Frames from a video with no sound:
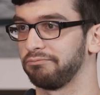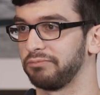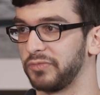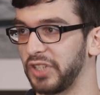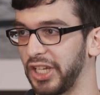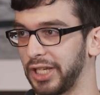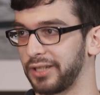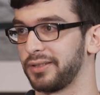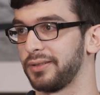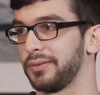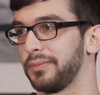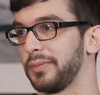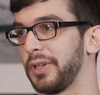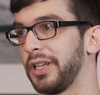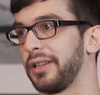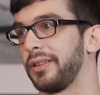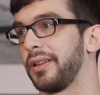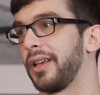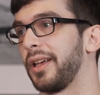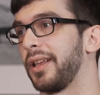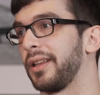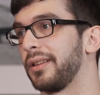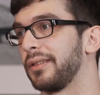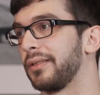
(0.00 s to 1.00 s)
Yes,
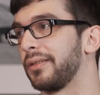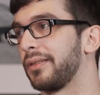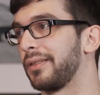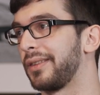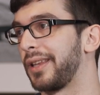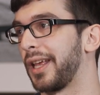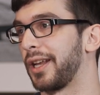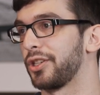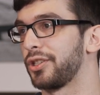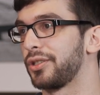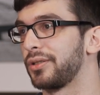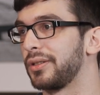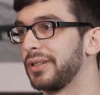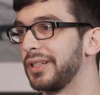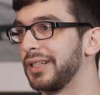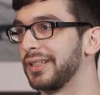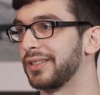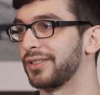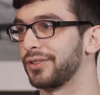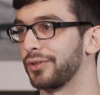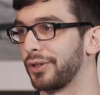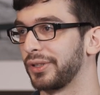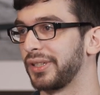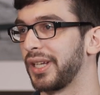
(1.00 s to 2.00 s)
and then that
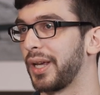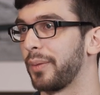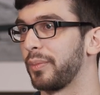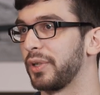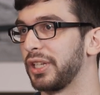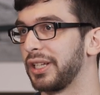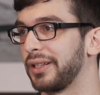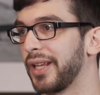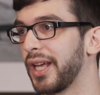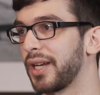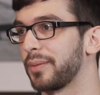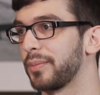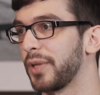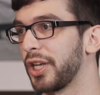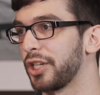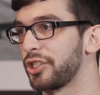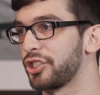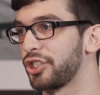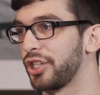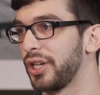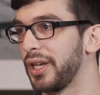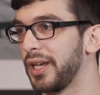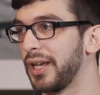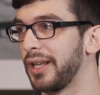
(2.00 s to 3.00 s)
is not happening that
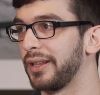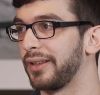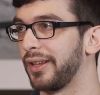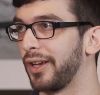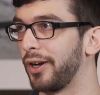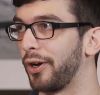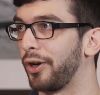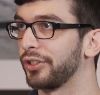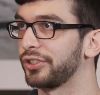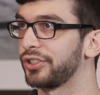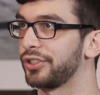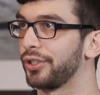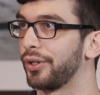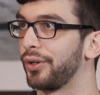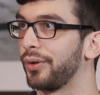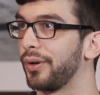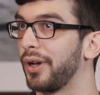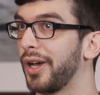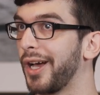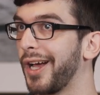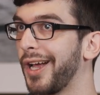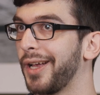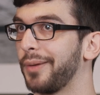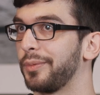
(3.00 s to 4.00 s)
much. There are
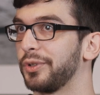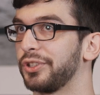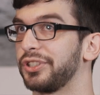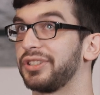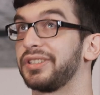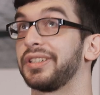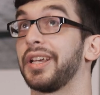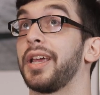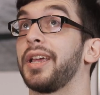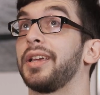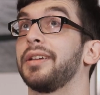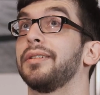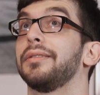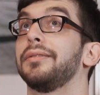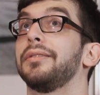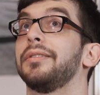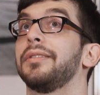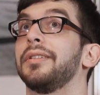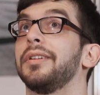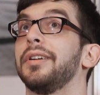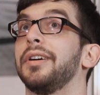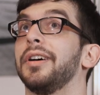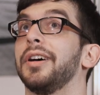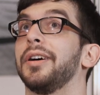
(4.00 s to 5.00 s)
also, I would say,
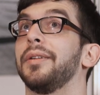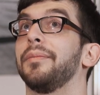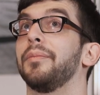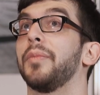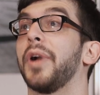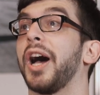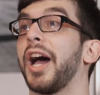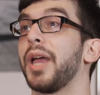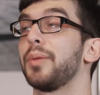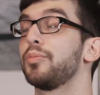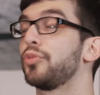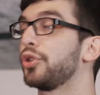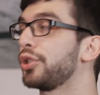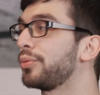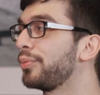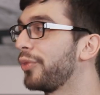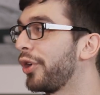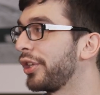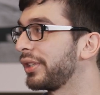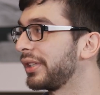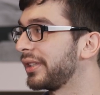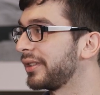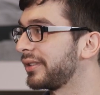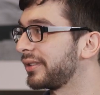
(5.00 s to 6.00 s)
hybrid
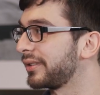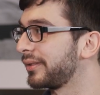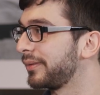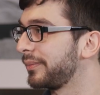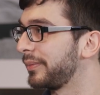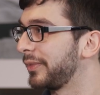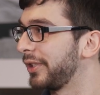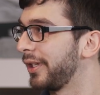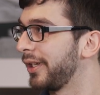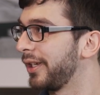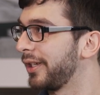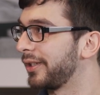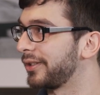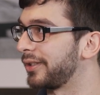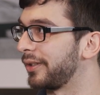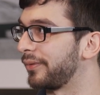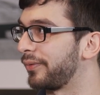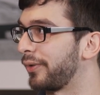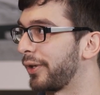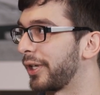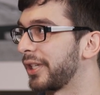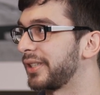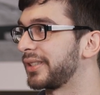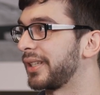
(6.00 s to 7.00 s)
models. So,
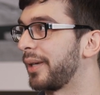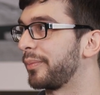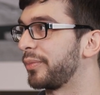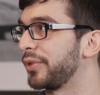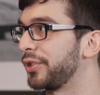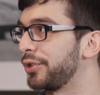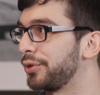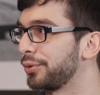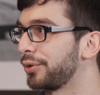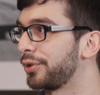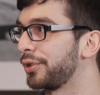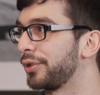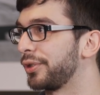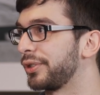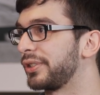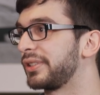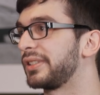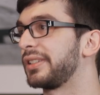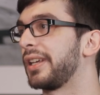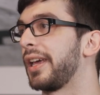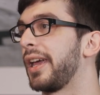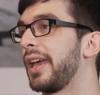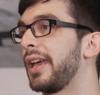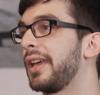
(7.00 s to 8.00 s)
for example, you could
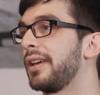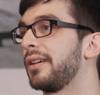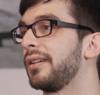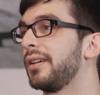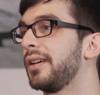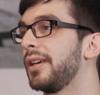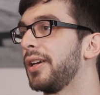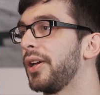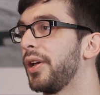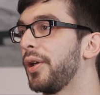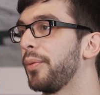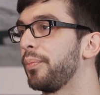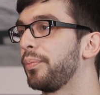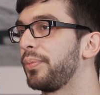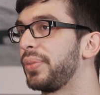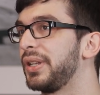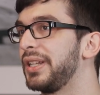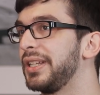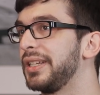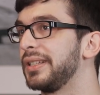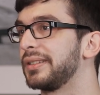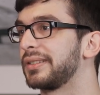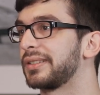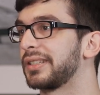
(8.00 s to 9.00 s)
say,
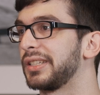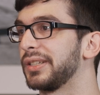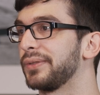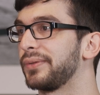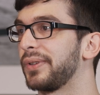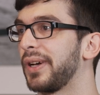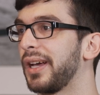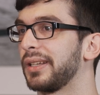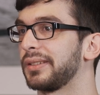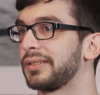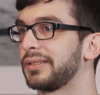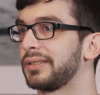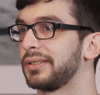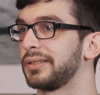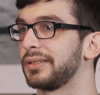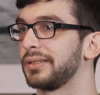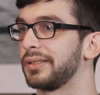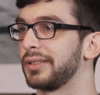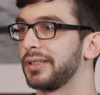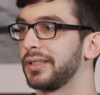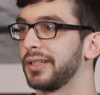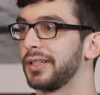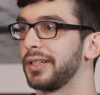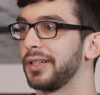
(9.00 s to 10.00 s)
please give us
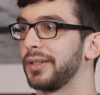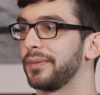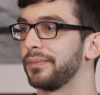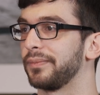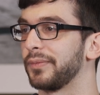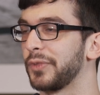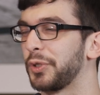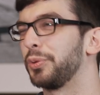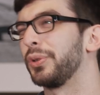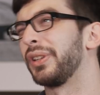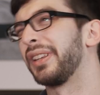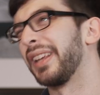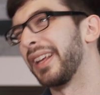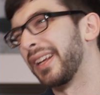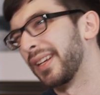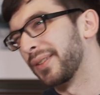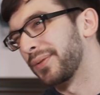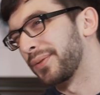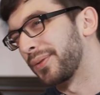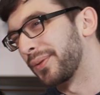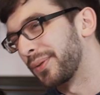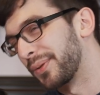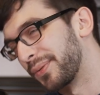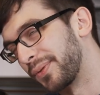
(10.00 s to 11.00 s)
good data
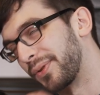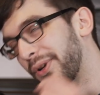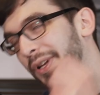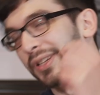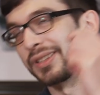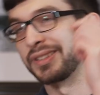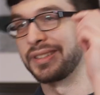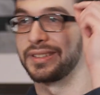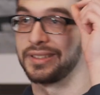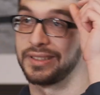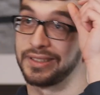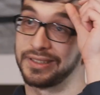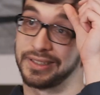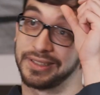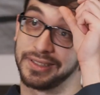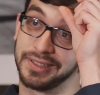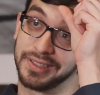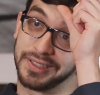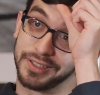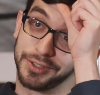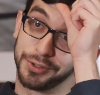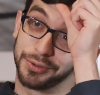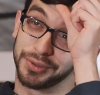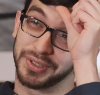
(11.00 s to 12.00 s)
for
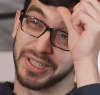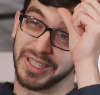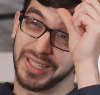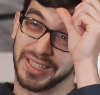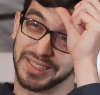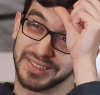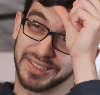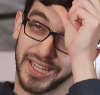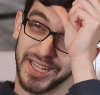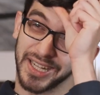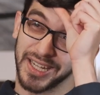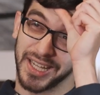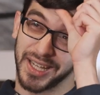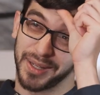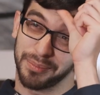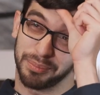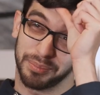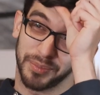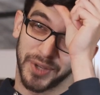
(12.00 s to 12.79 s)
a newsletter sign up.